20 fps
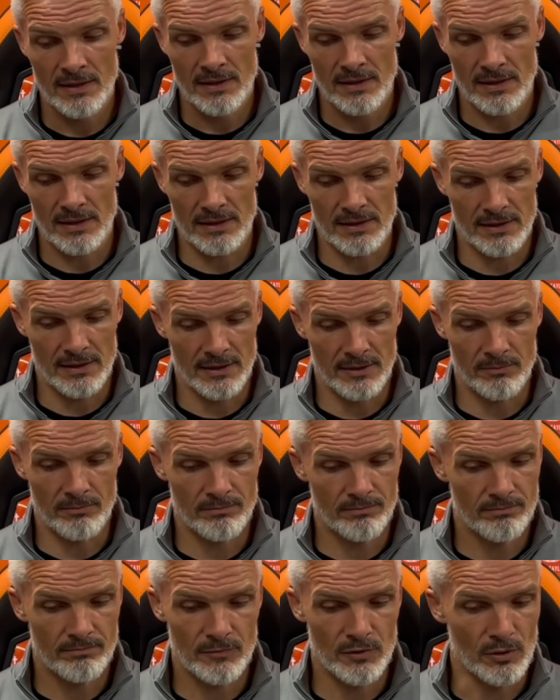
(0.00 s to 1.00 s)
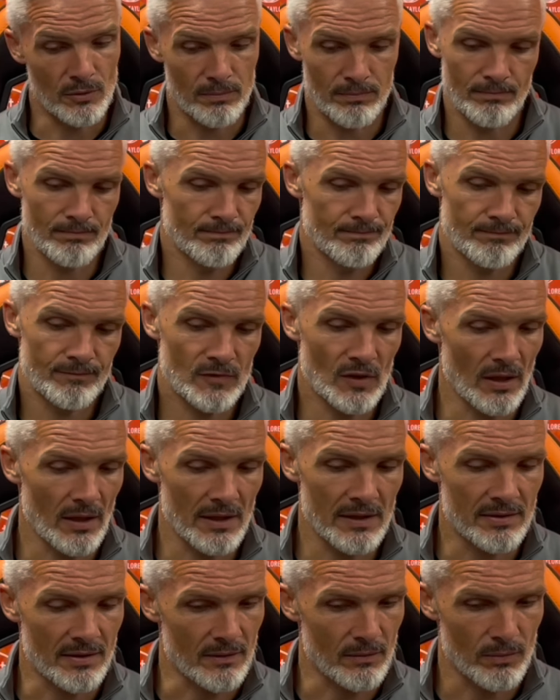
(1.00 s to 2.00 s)
And, you know,
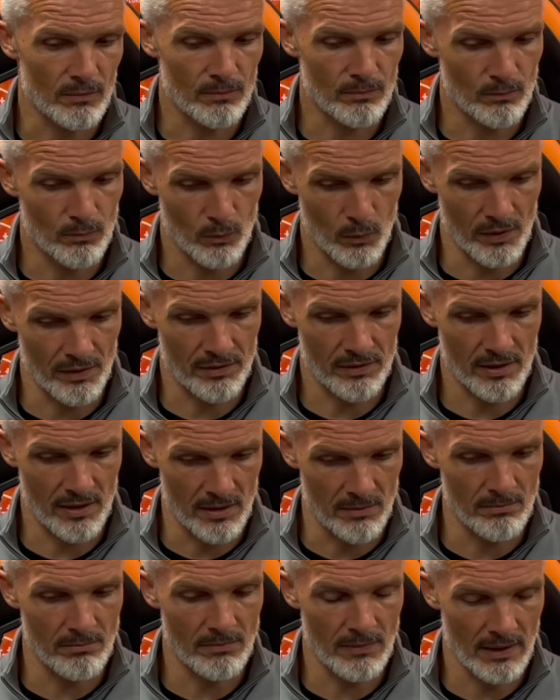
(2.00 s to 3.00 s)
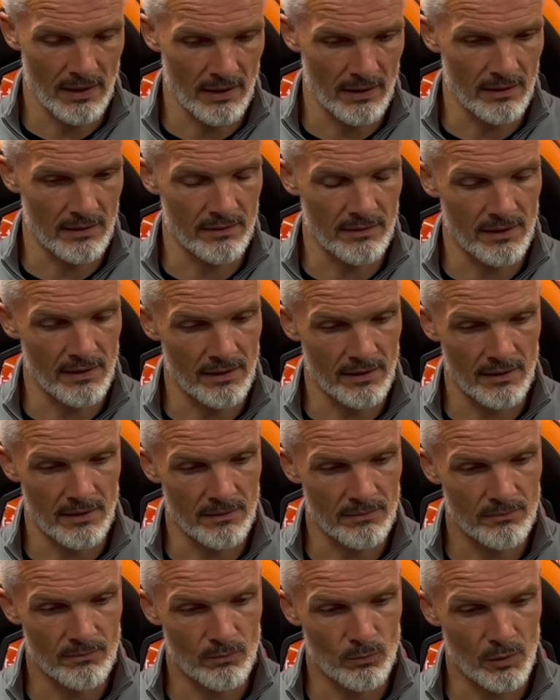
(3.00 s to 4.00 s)
delighted with him
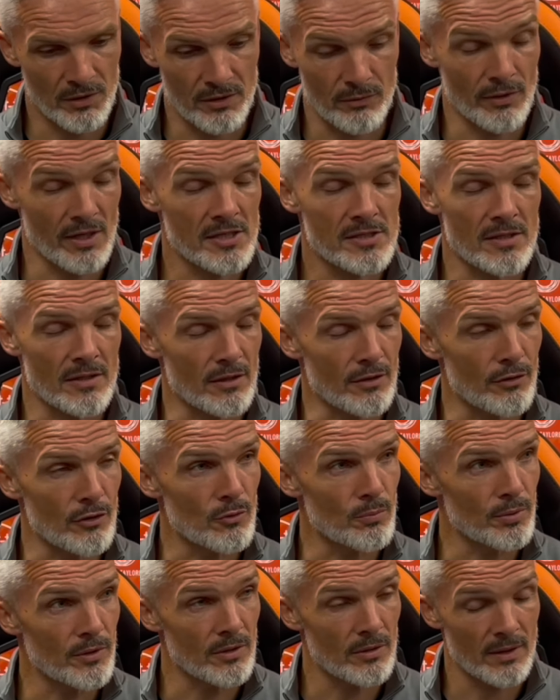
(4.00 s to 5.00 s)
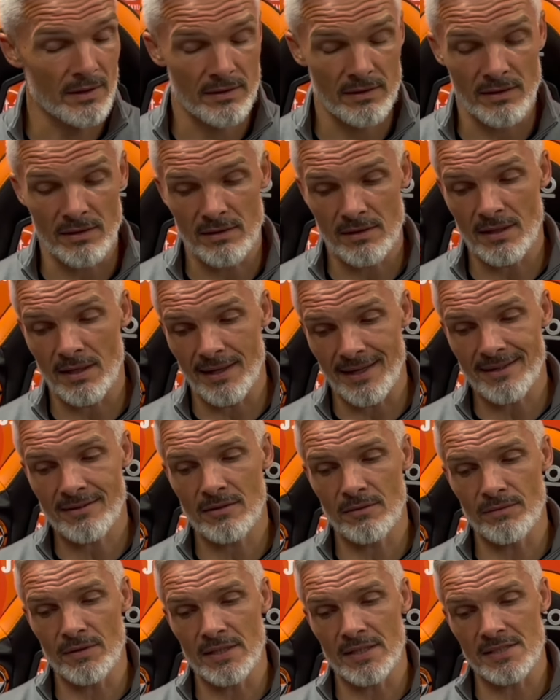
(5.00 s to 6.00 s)
and with the rest of the group. You know, I think
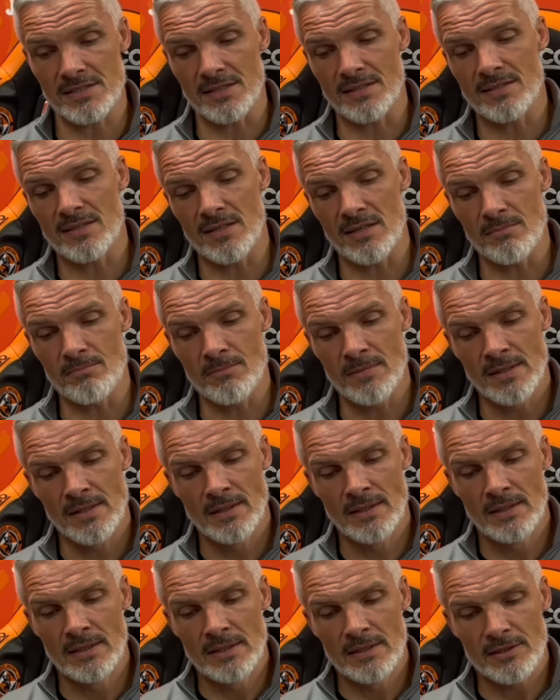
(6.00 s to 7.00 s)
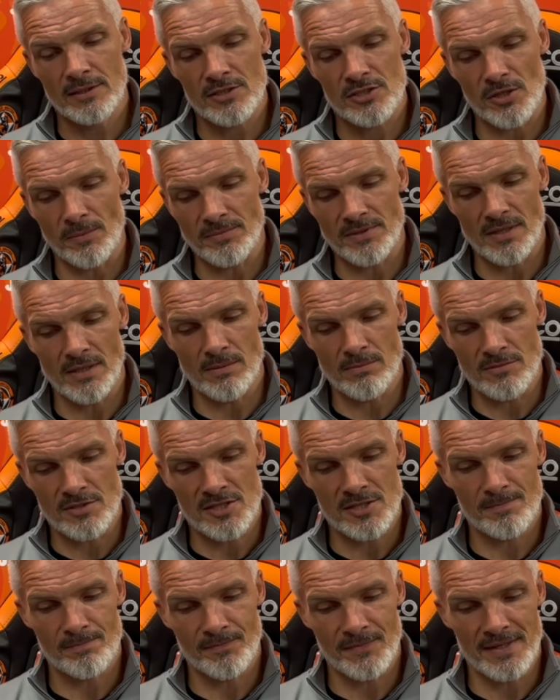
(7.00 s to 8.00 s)
collectively as a team,
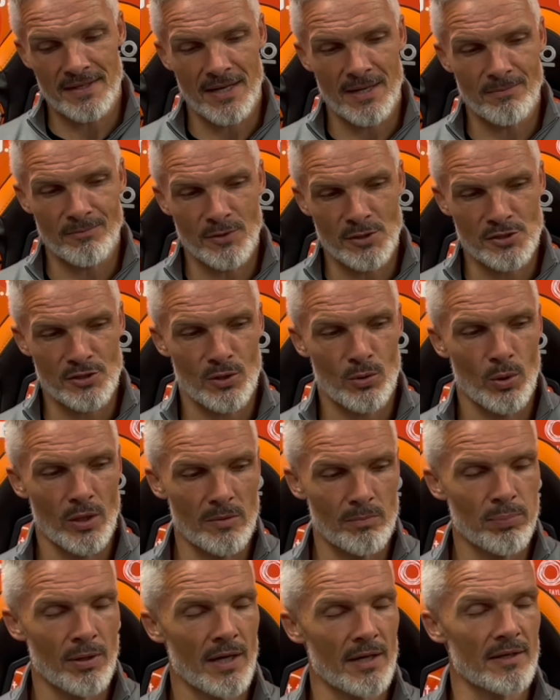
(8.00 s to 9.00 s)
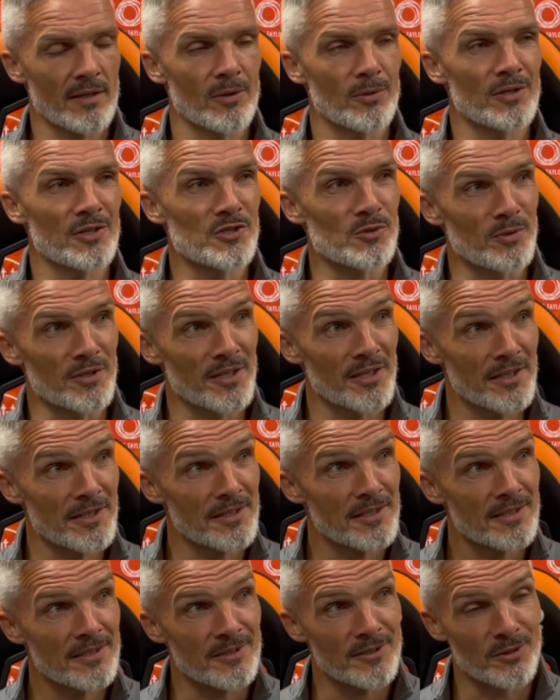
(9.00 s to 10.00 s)
sometimes the game doesn't quite pan out as you would
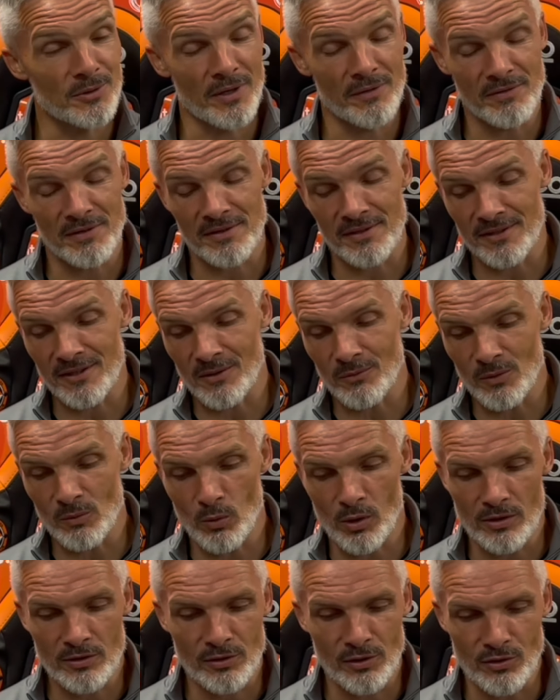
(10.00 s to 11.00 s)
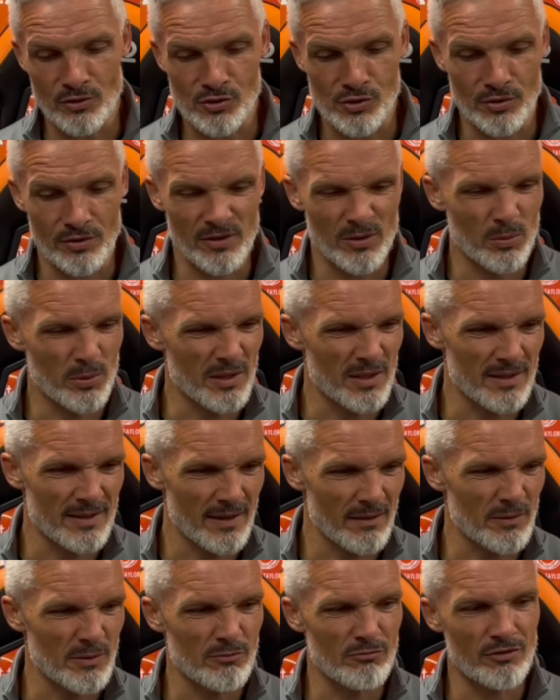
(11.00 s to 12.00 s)
like. You know, everything that we worked on during the week
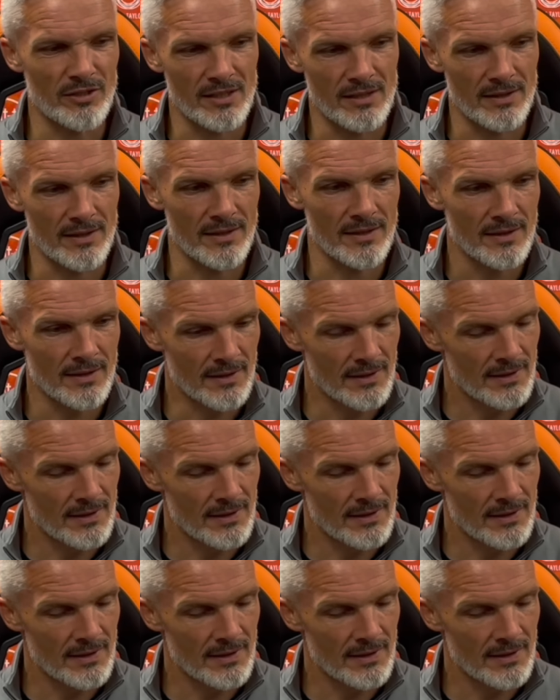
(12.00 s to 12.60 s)
never really